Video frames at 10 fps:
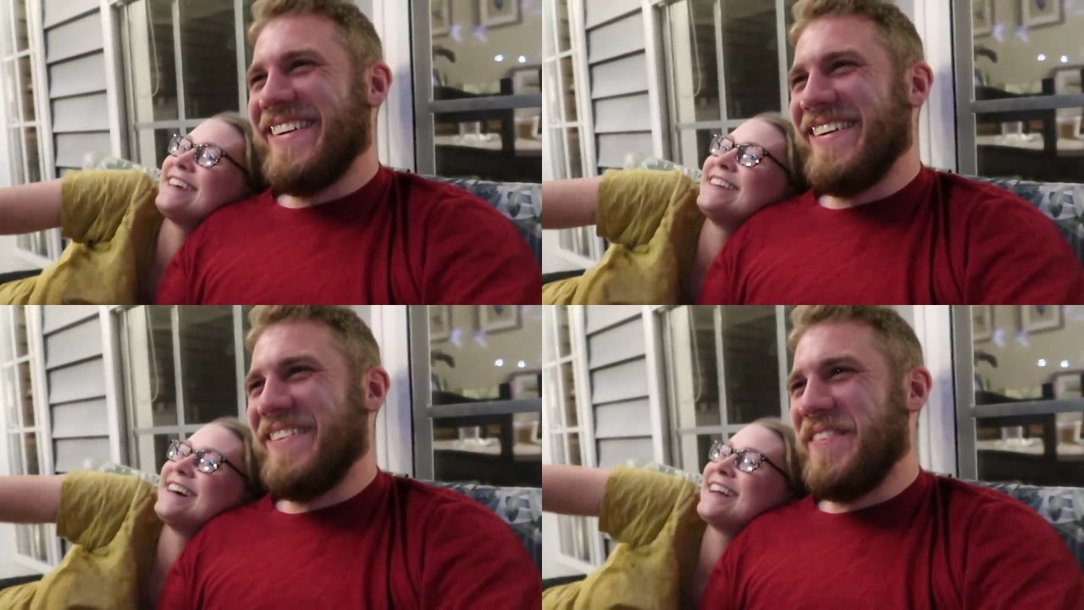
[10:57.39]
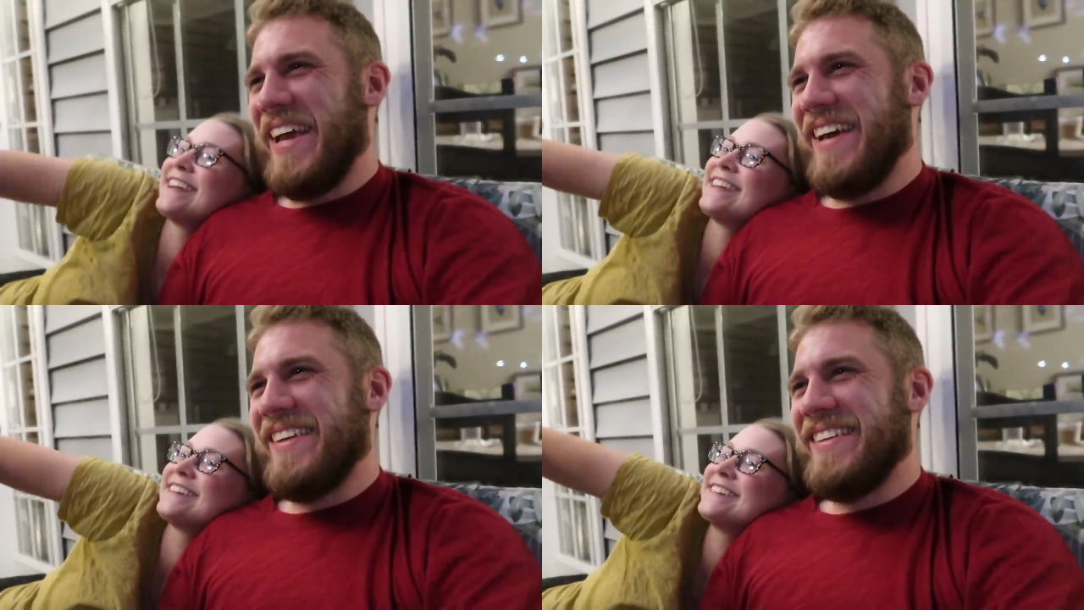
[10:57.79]
Speaker 1: oh
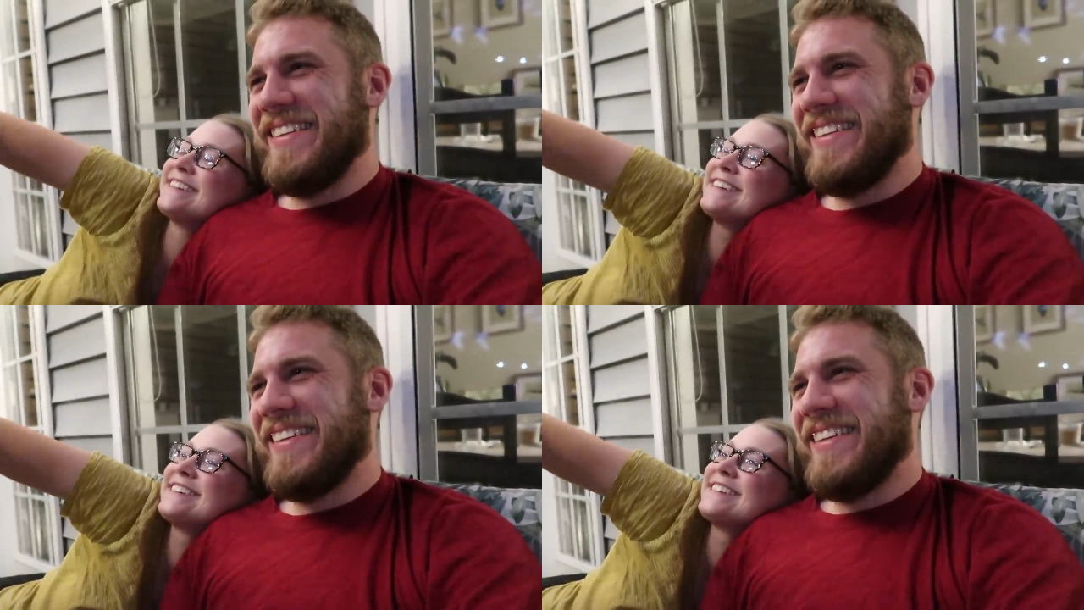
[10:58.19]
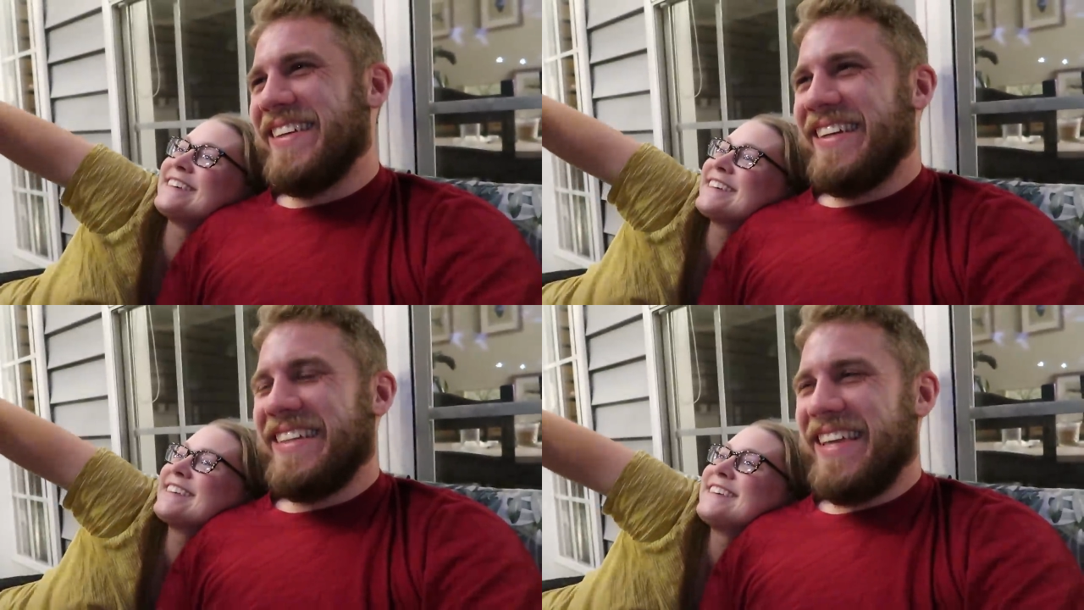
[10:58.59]
man.
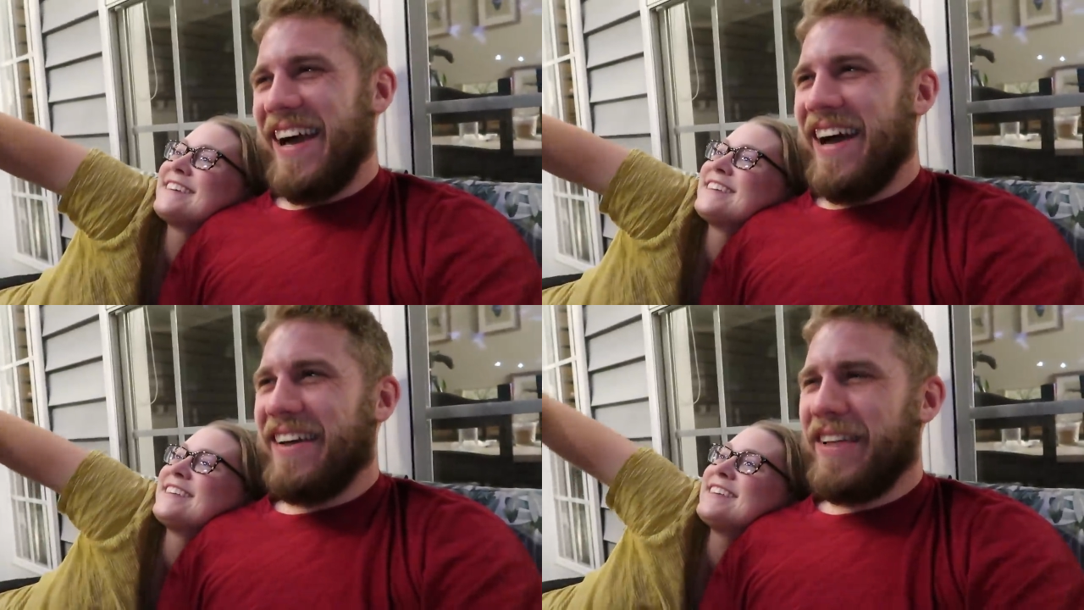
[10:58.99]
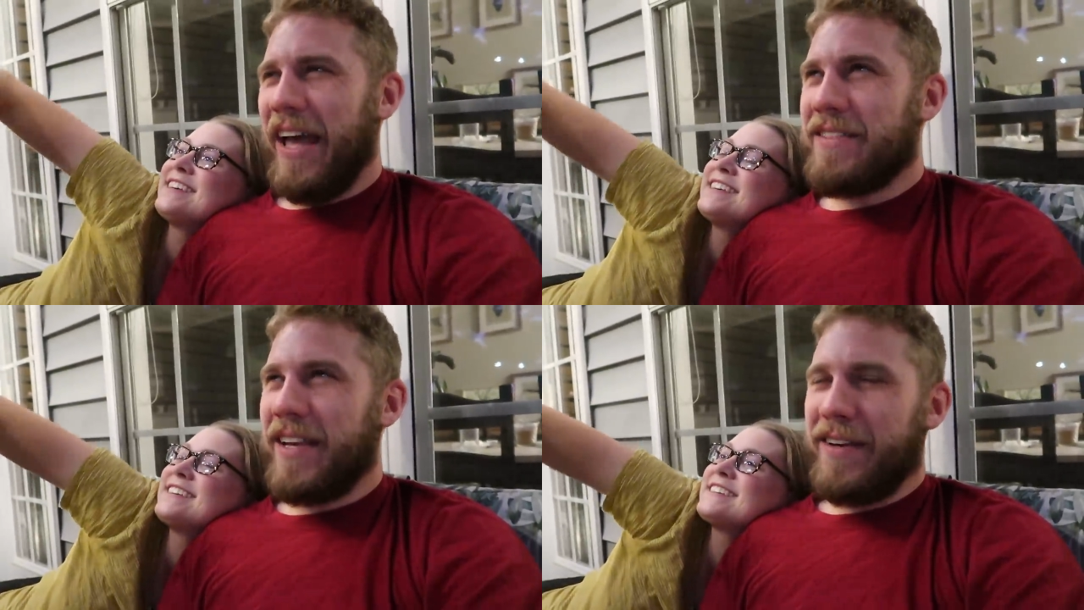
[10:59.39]
Yeah,
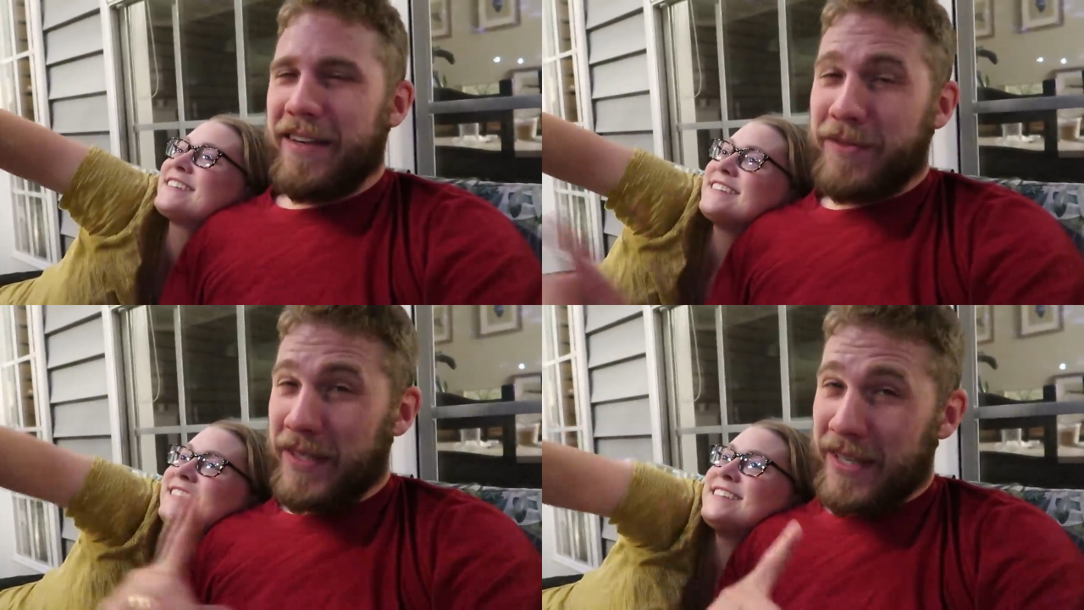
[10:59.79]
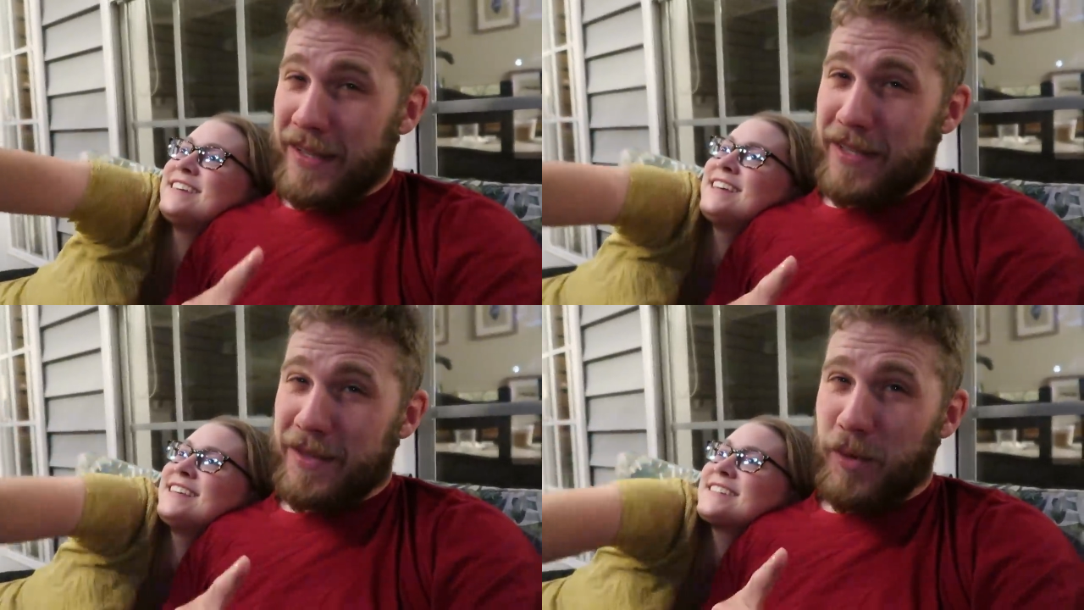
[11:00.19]
as I, as we said
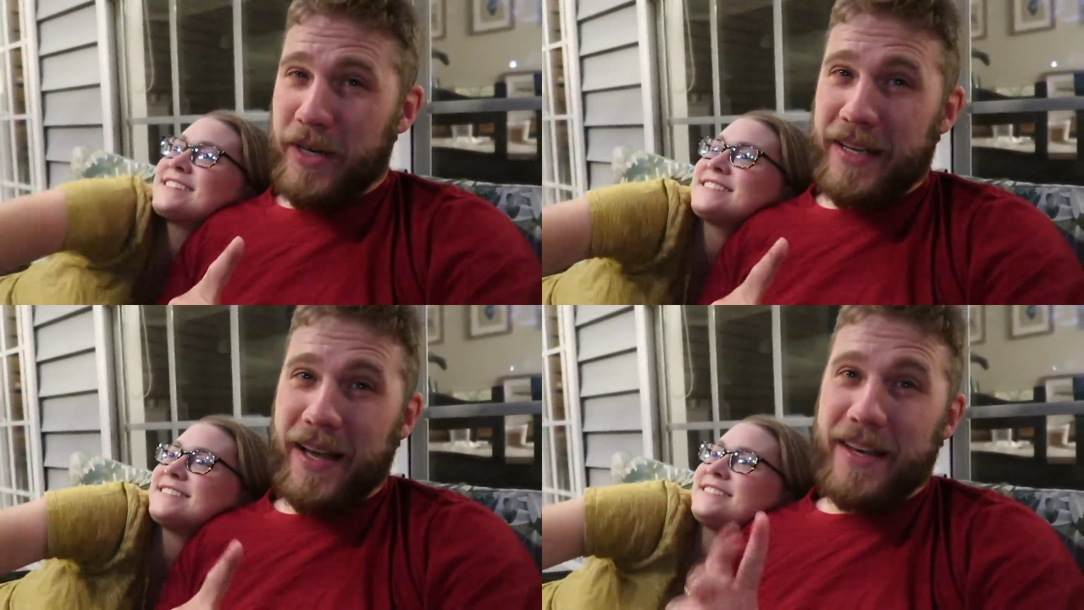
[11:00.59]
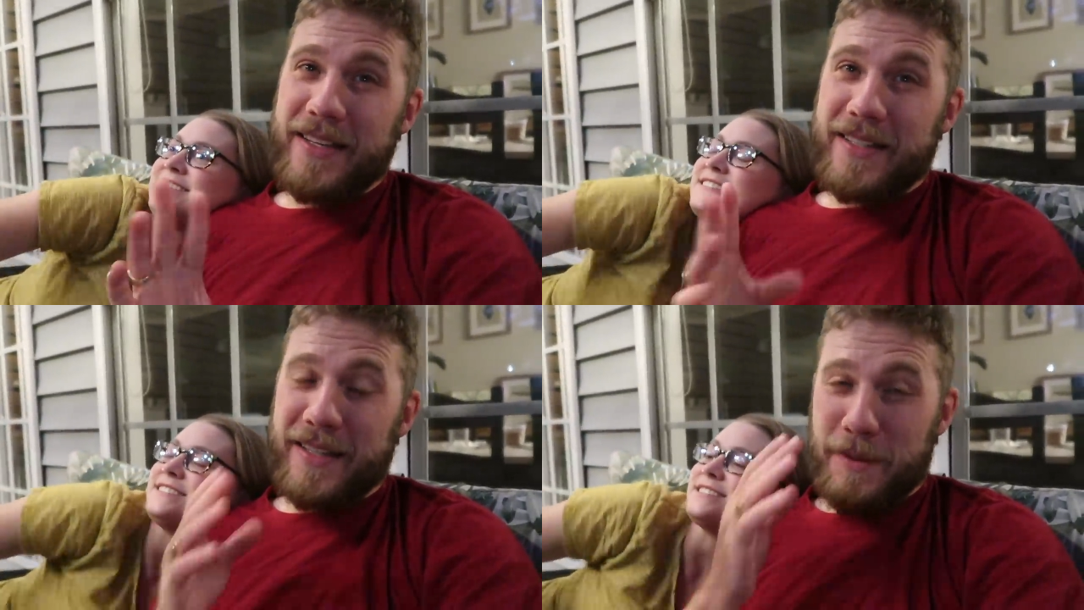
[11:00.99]
this morning, I
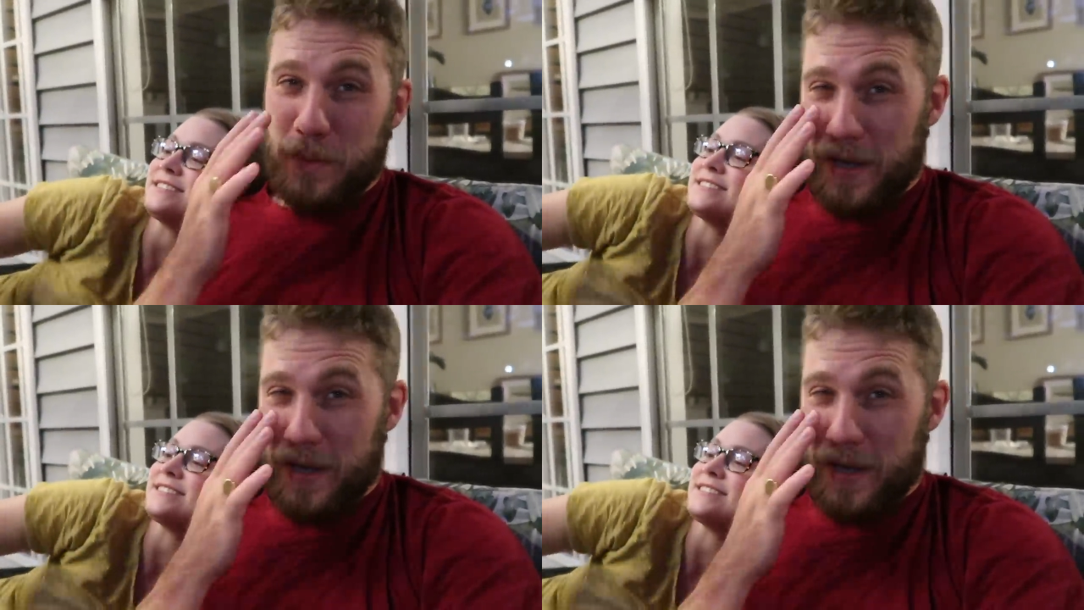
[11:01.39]
didn't sleep